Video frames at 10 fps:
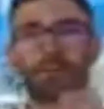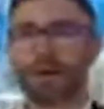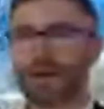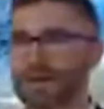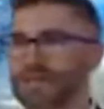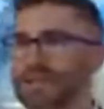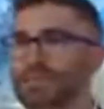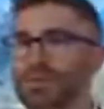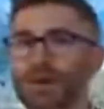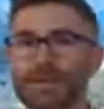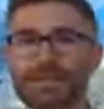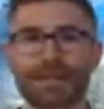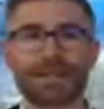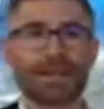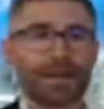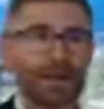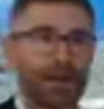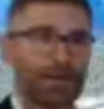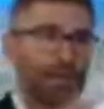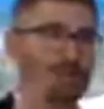Well, at some point, the
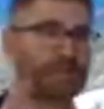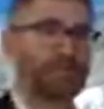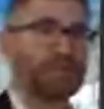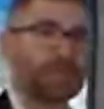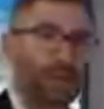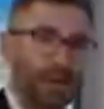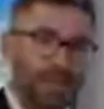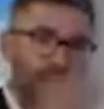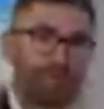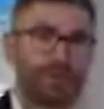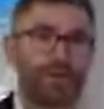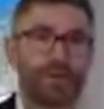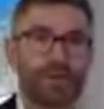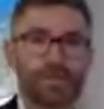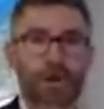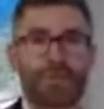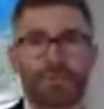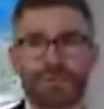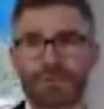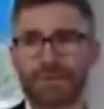person responsible for the shop,
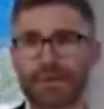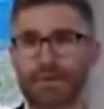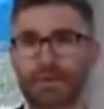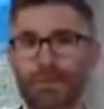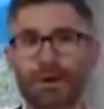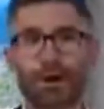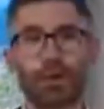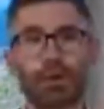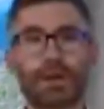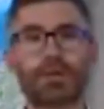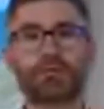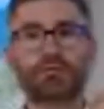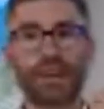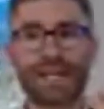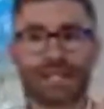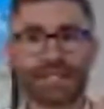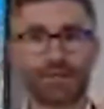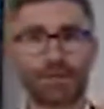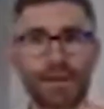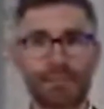the one holding the right
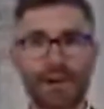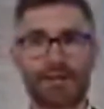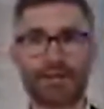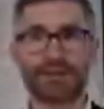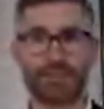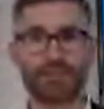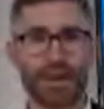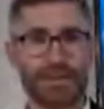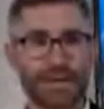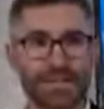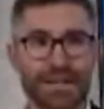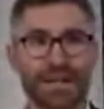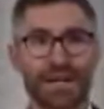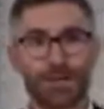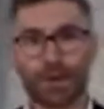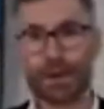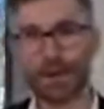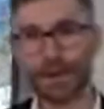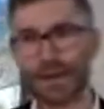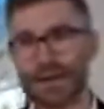to that private premise,
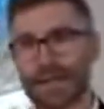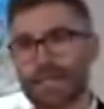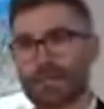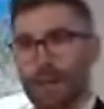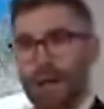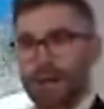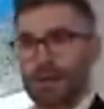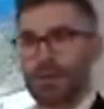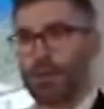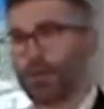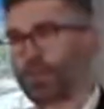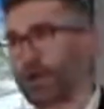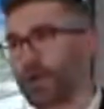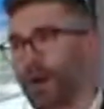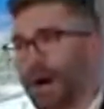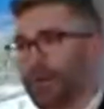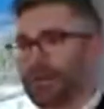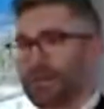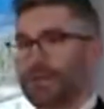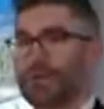will expel you, will throw you
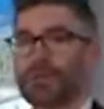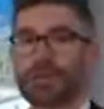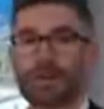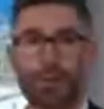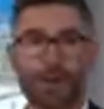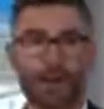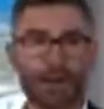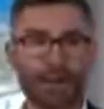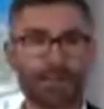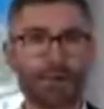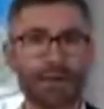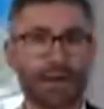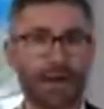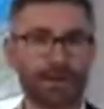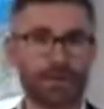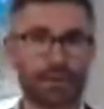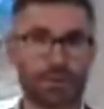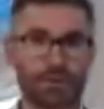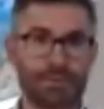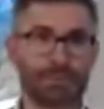out. And if you don't go willingly, what are they going to
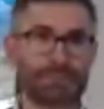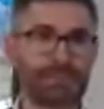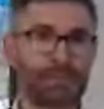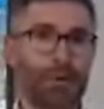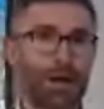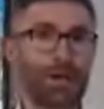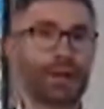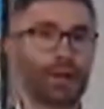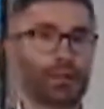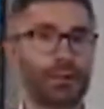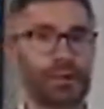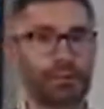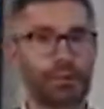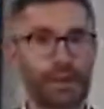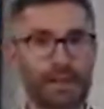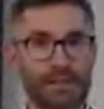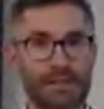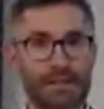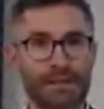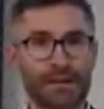do? Well, they'll call the
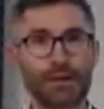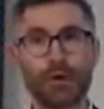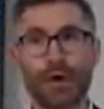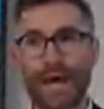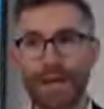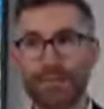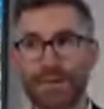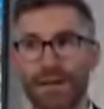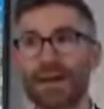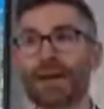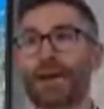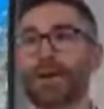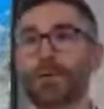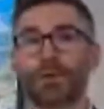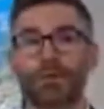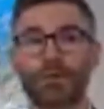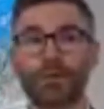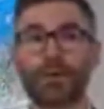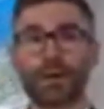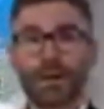police, call help, in order
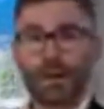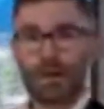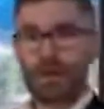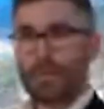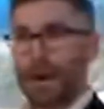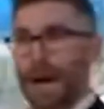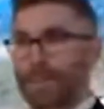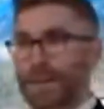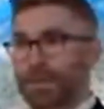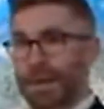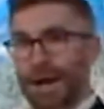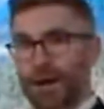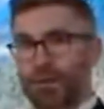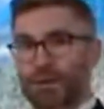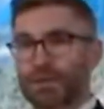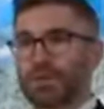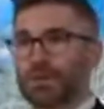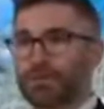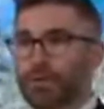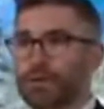for the public power to
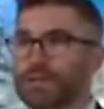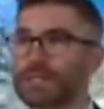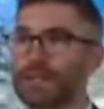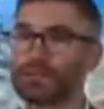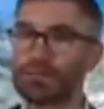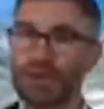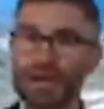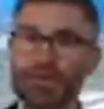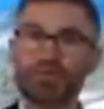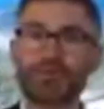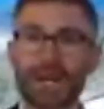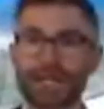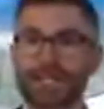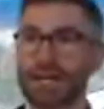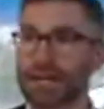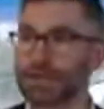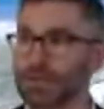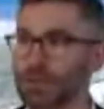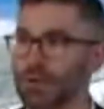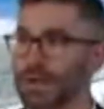enforce their private right
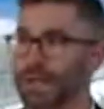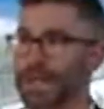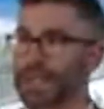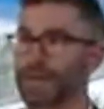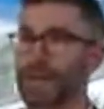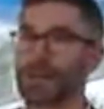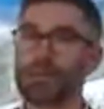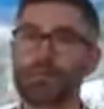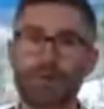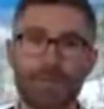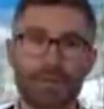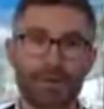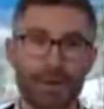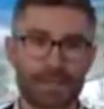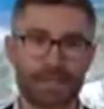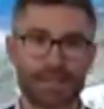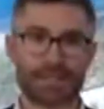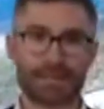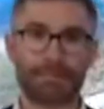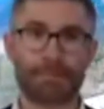to expel you from the
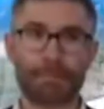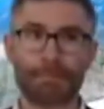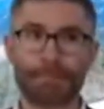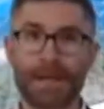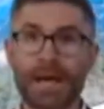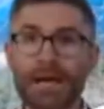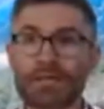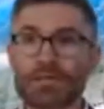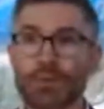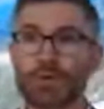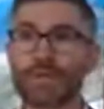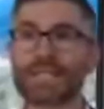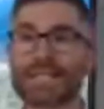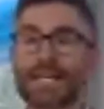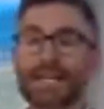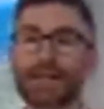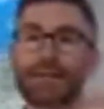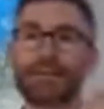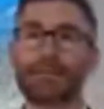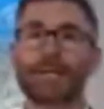premises. So what do we see
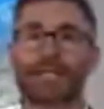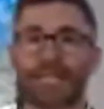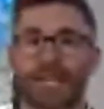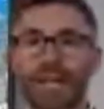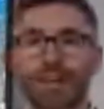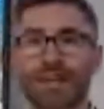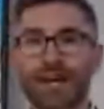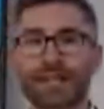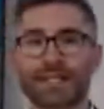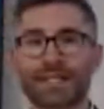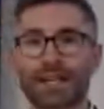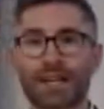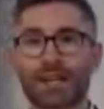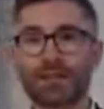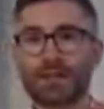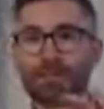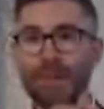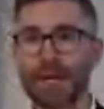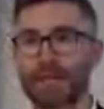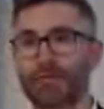here? We see that there's a
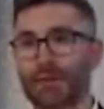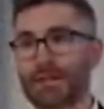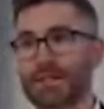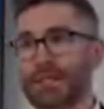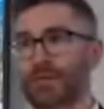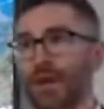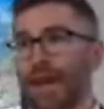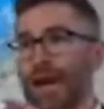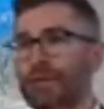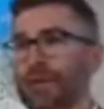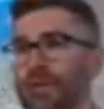big difference. You're allowed